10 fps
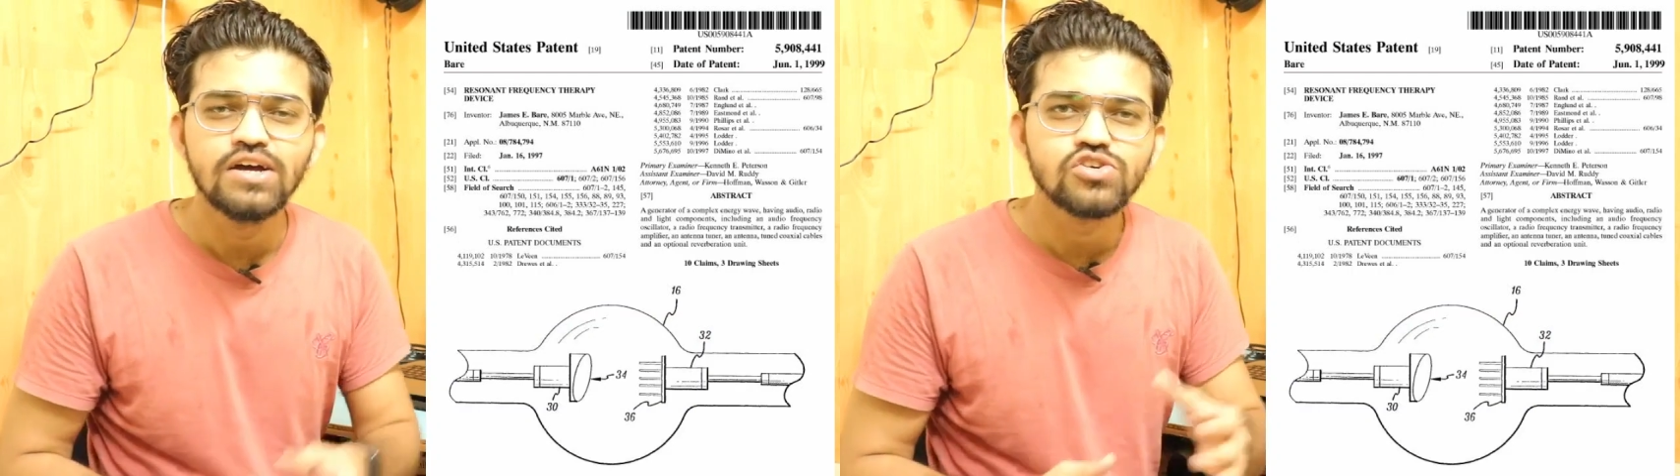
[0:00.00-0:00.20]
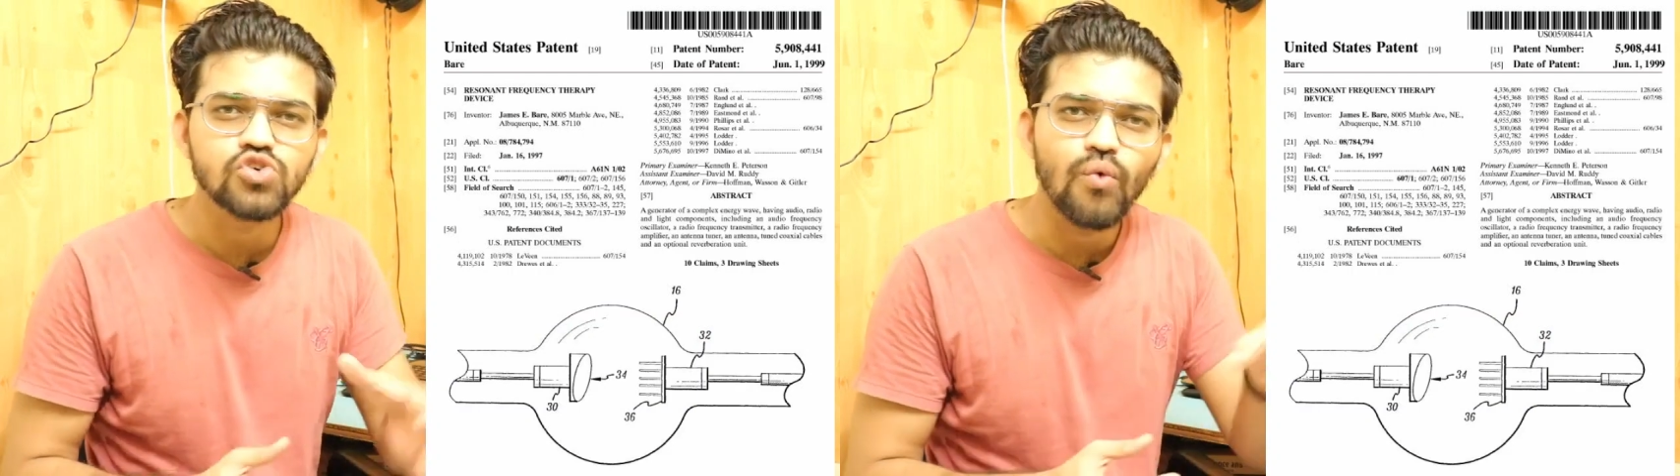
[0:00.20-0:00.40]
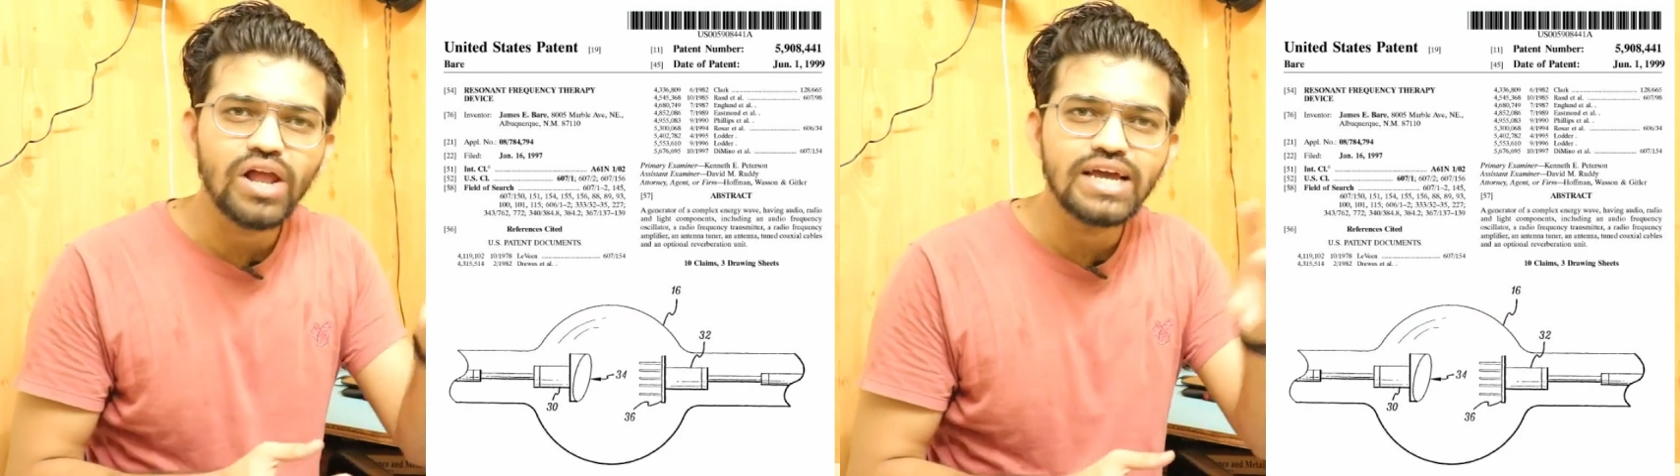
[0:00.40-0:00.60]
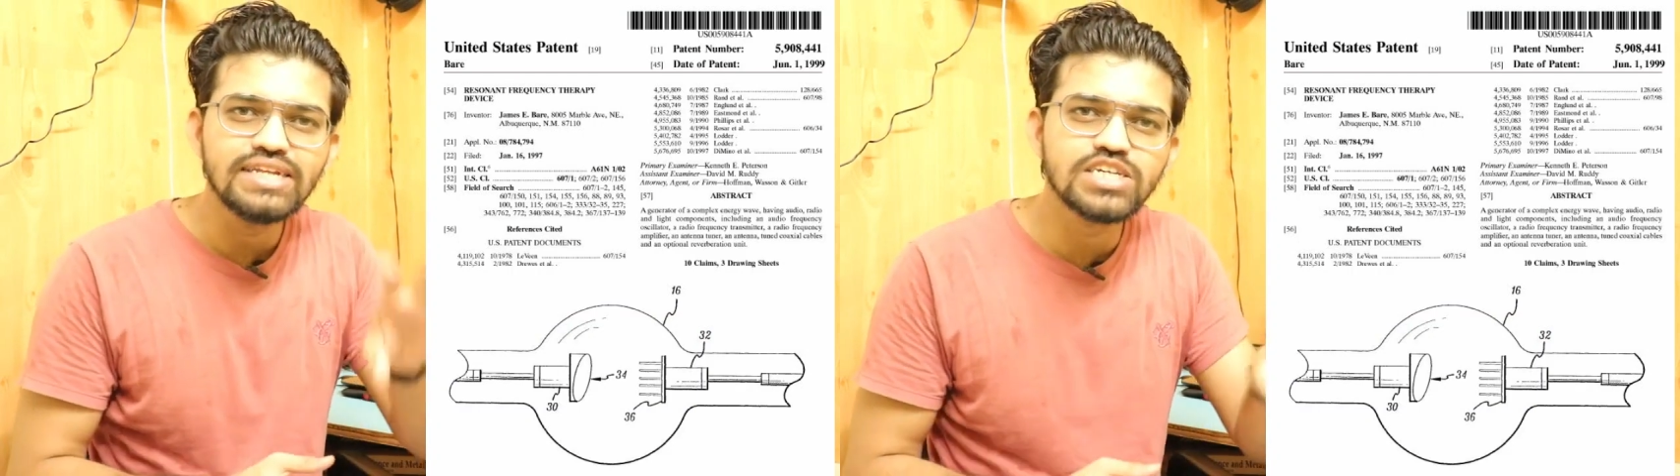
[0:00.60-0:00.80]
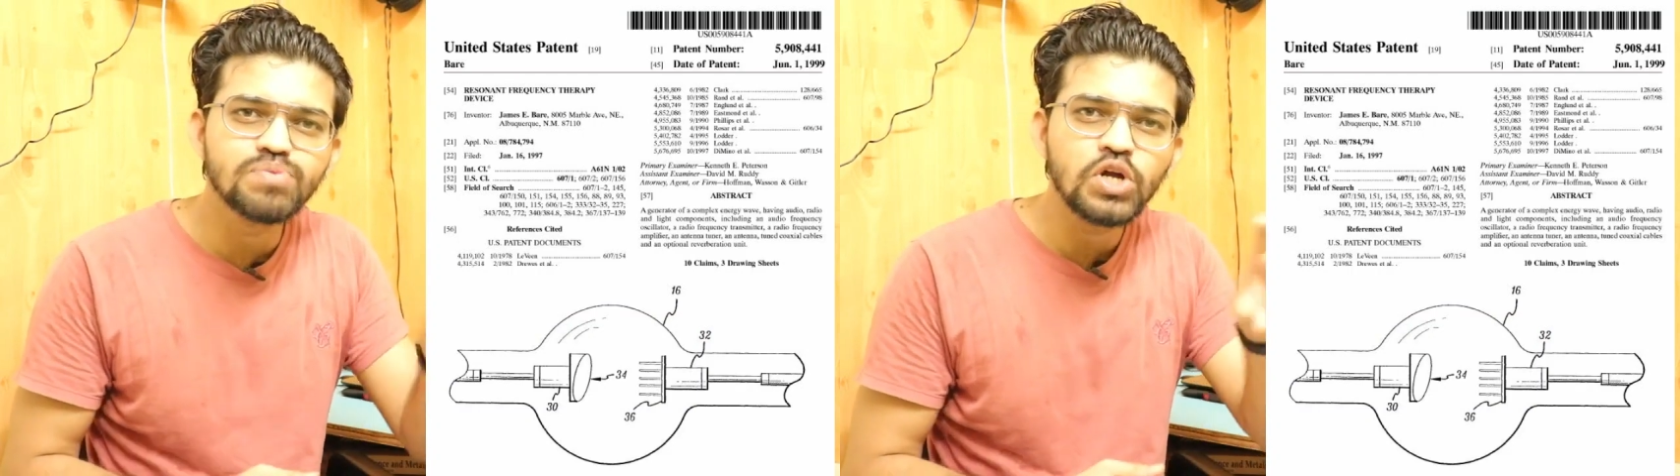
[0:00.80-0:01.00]
So well
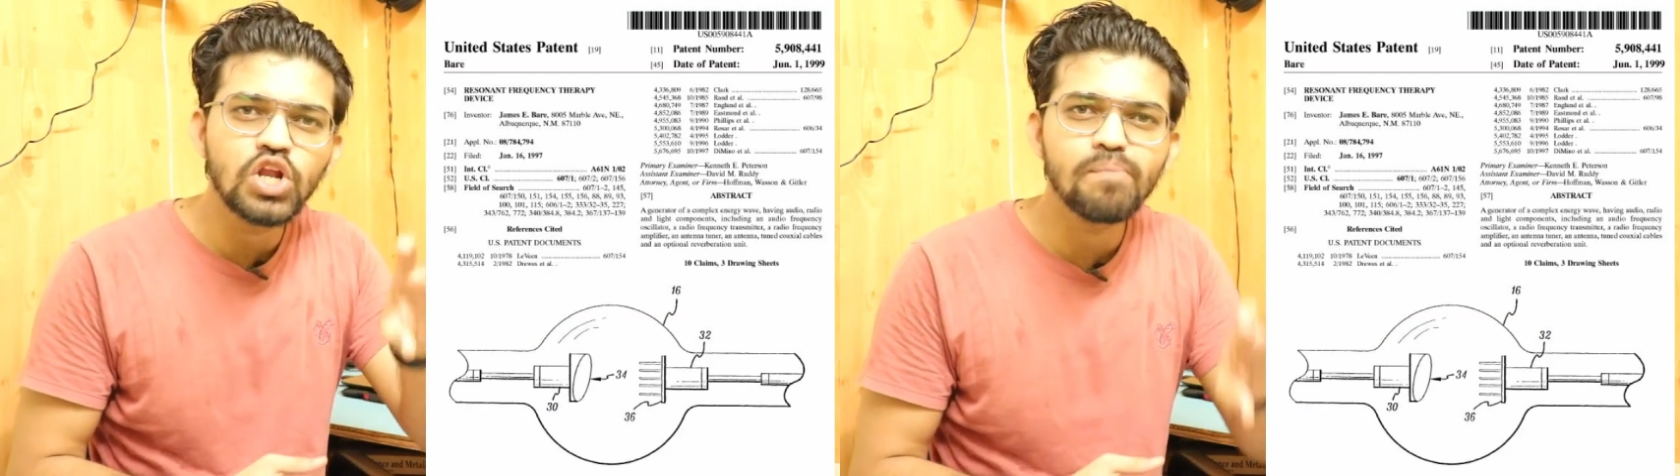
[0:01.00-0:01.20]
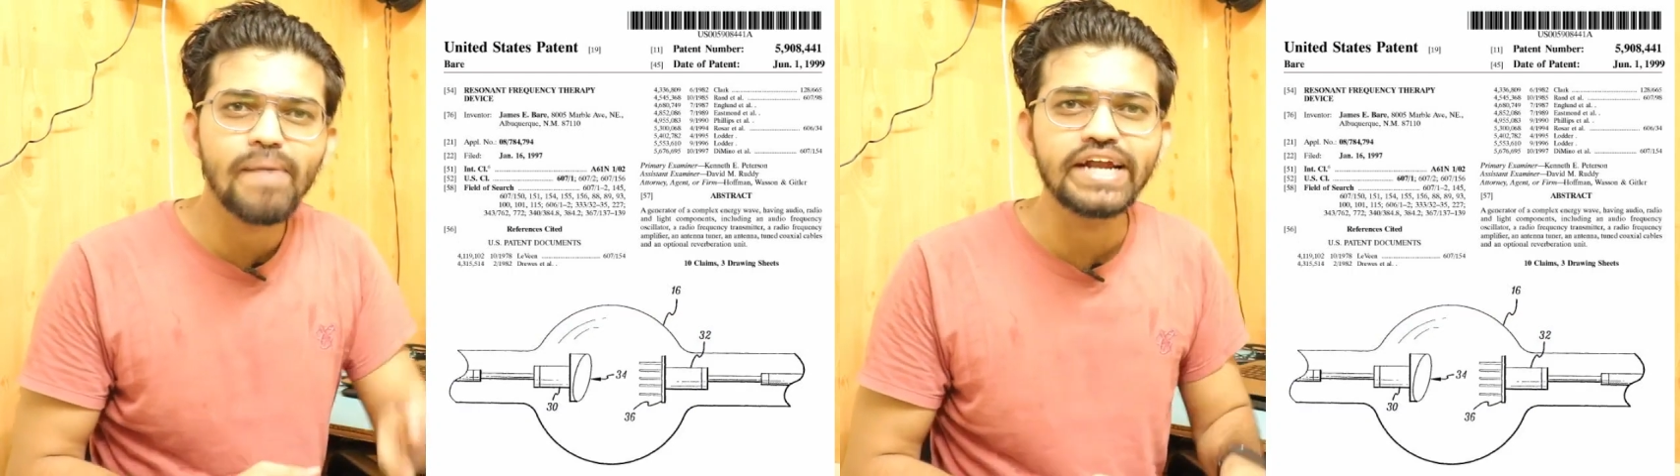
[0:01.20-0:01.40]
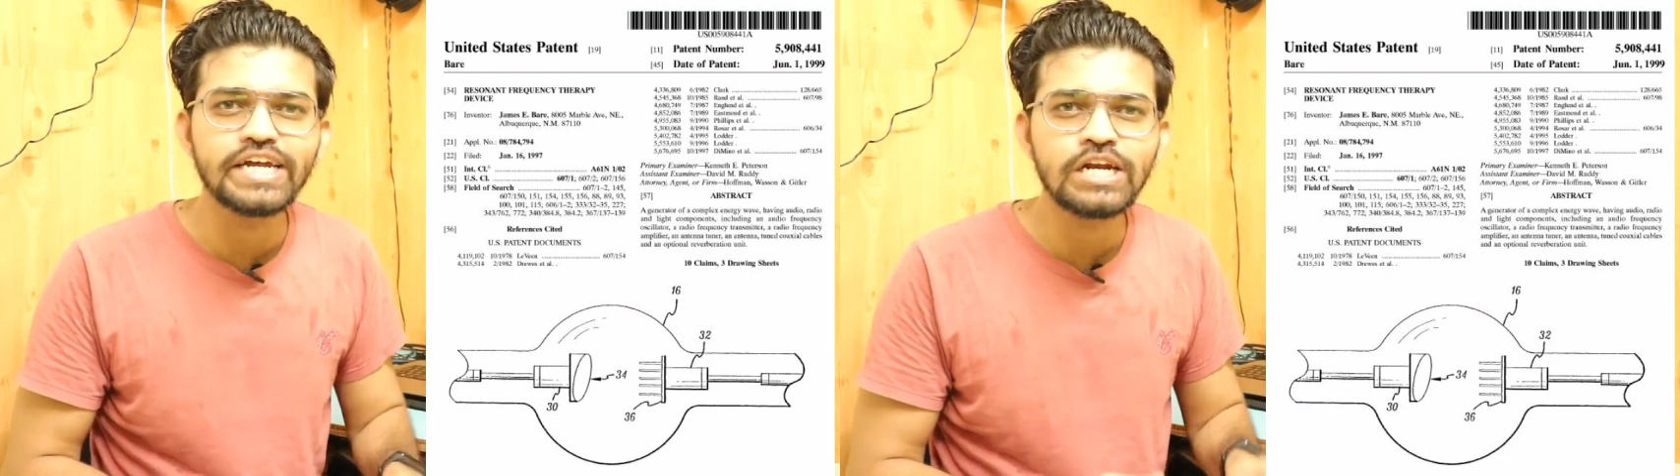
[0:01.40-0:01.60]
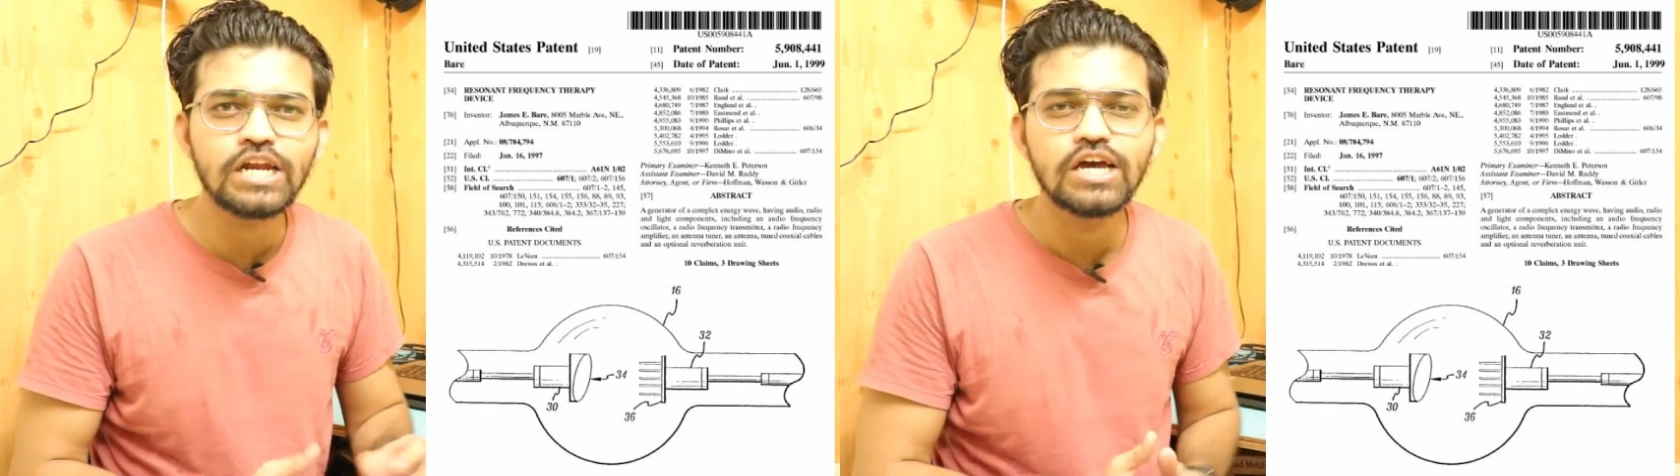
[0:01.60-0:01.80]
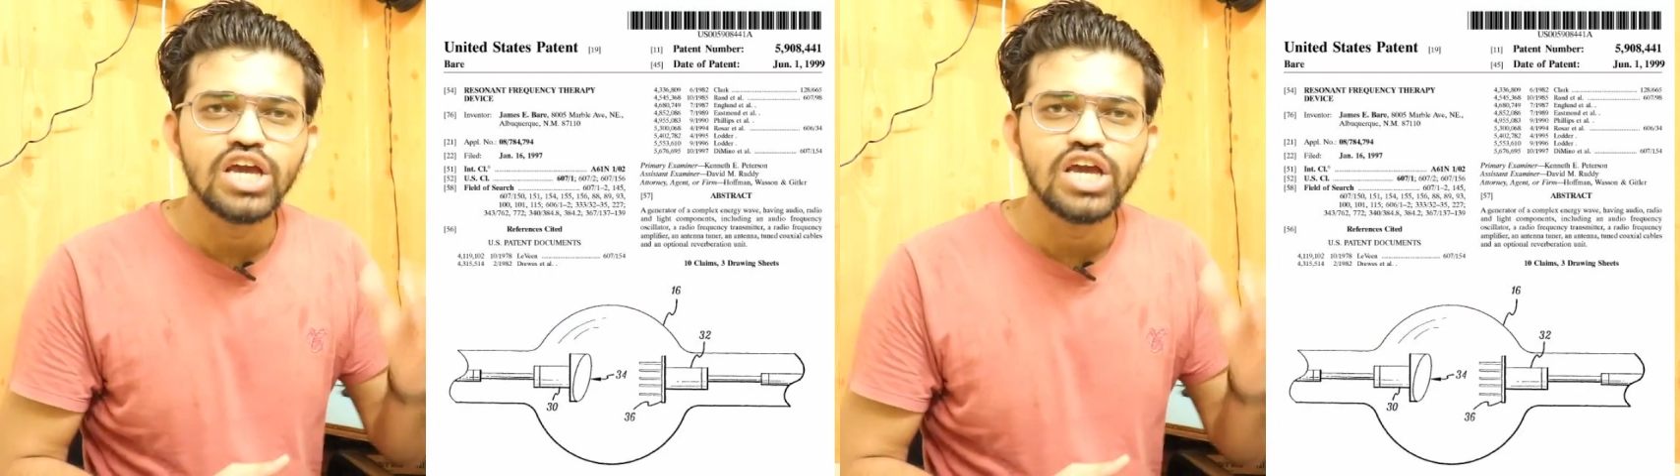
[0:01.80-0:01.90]
in this particular patent